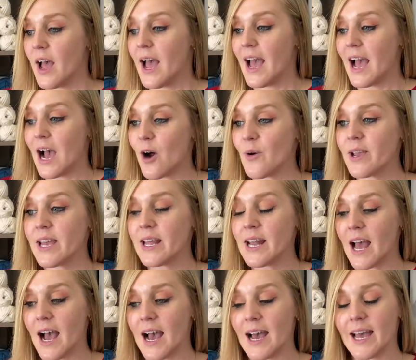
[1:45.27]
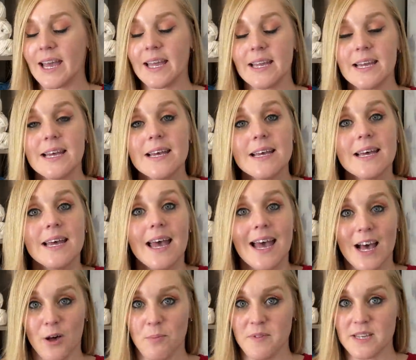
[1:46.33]
how can I
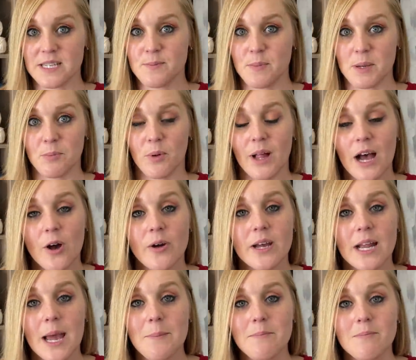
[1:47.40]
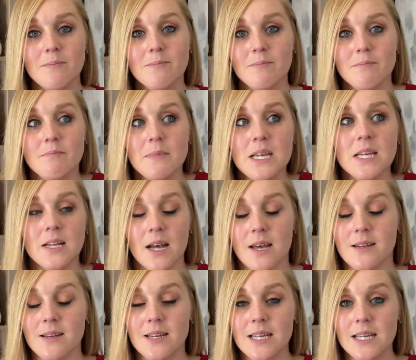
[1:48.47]
help these people? How can I meet a
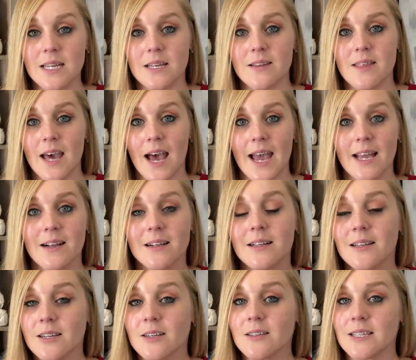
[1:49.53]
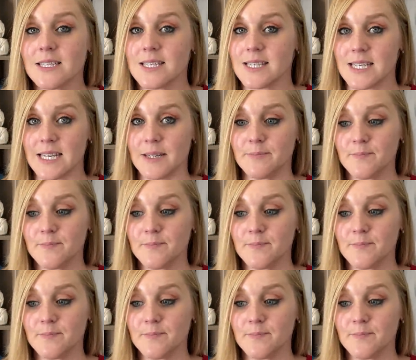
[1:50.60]
need that I clearly see?